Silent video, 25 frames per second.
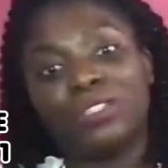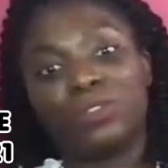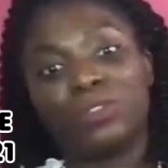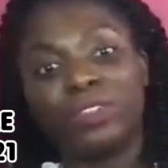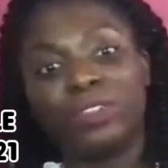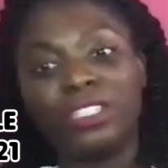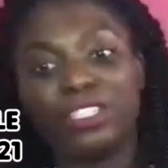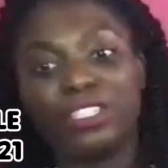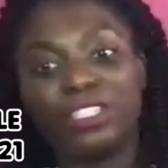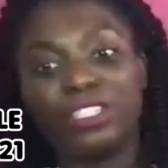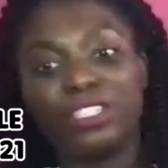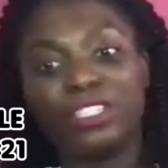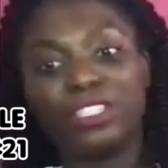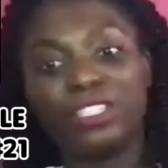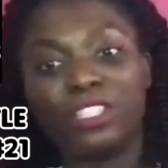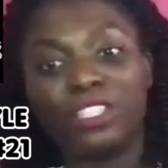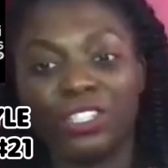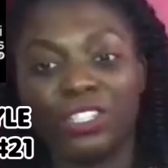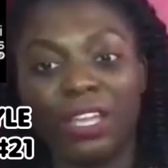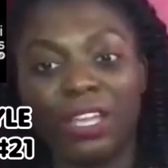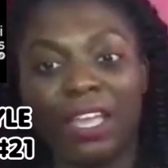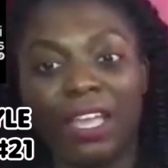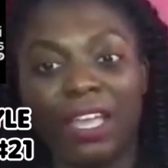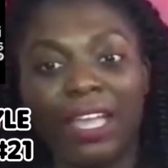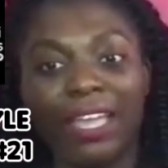
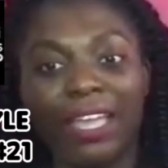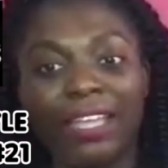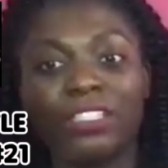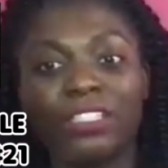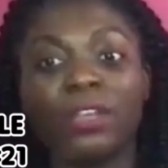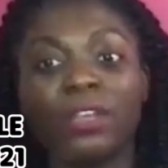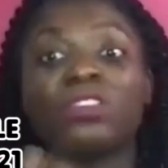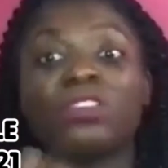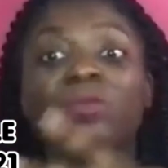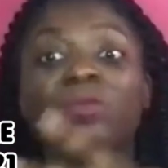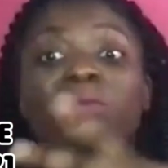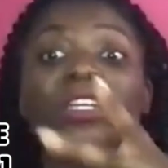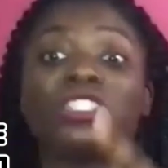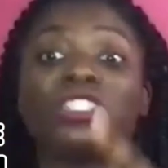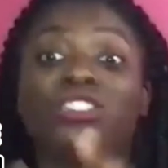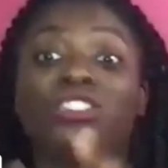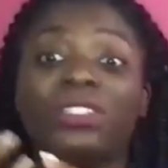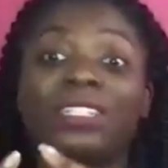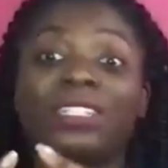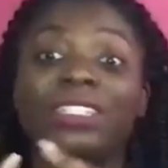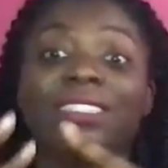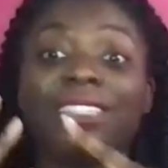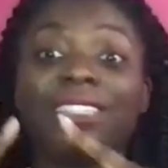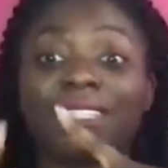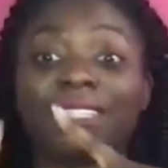research in terms of measuring
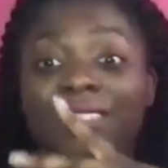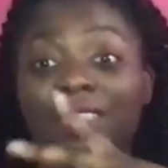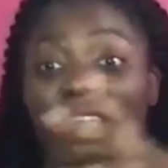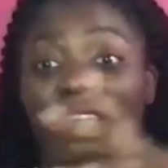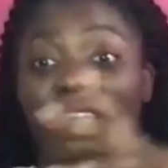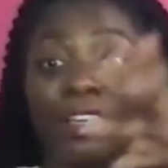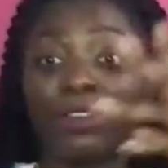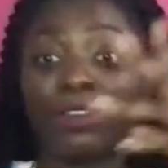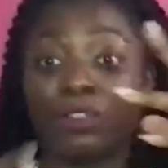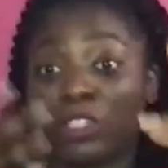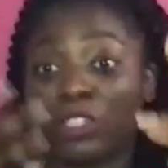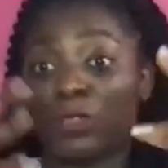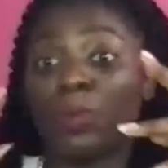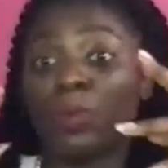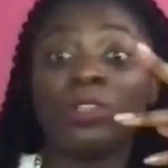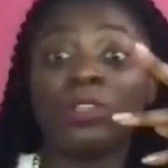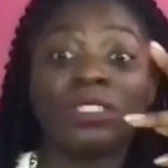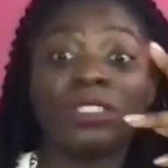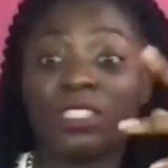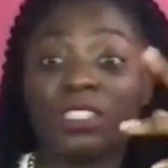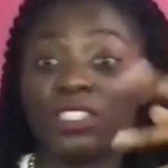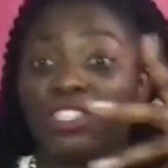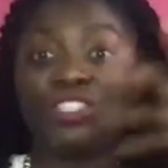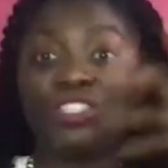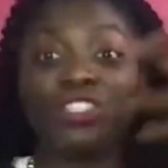aesthetic
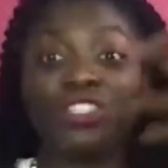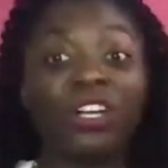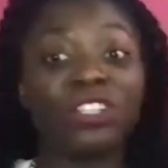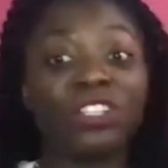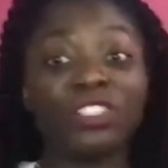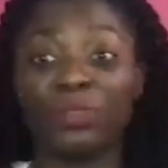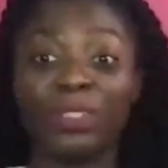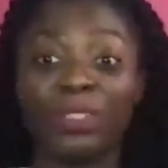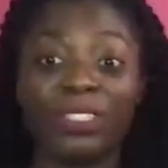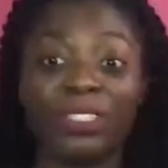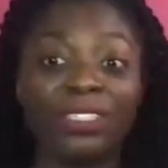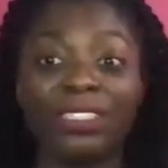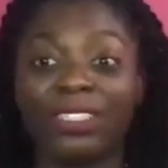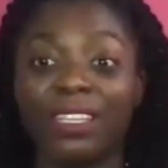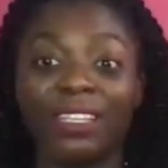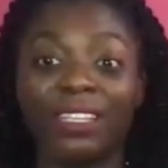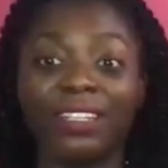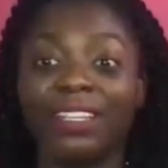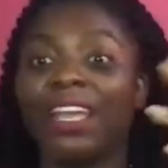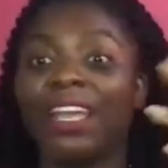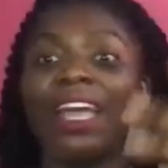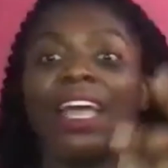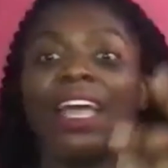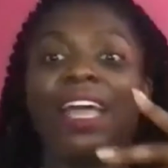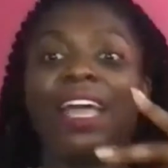responses, judgments, and
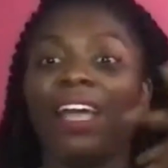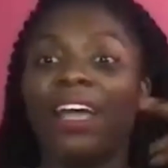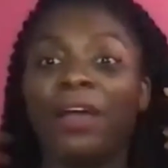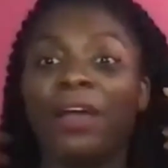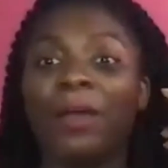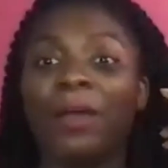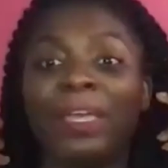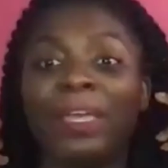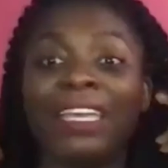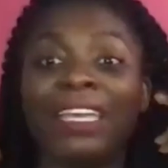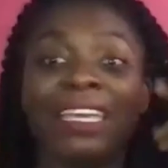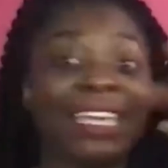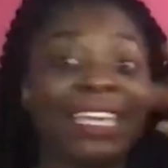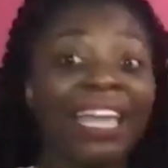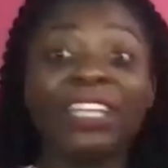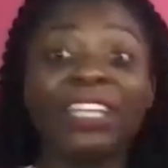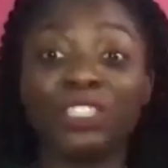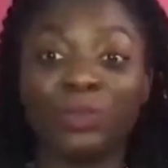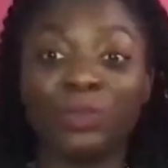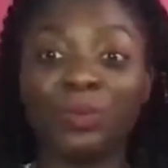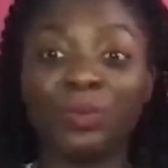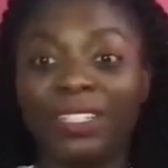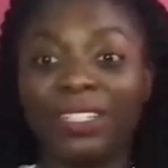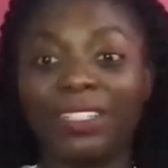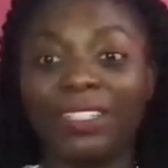
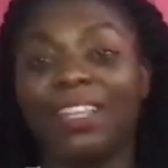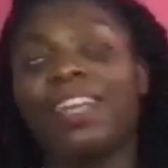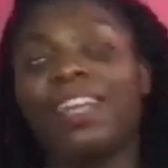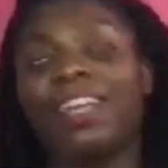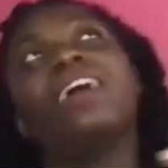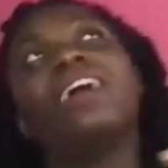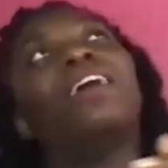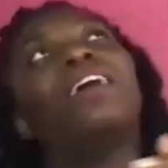engagement when